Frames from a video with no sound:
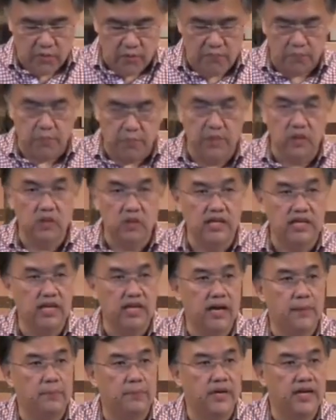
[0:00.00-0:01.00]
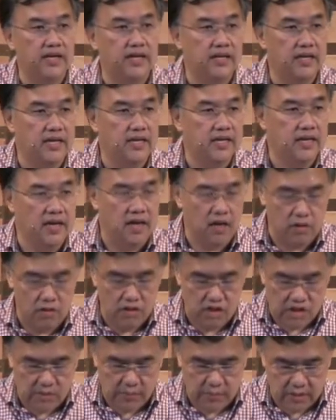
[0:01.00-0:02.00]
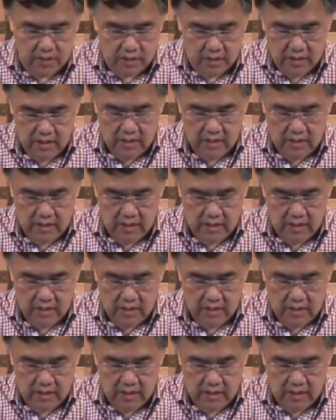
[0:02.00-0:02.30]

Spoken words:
with building up and encouragement,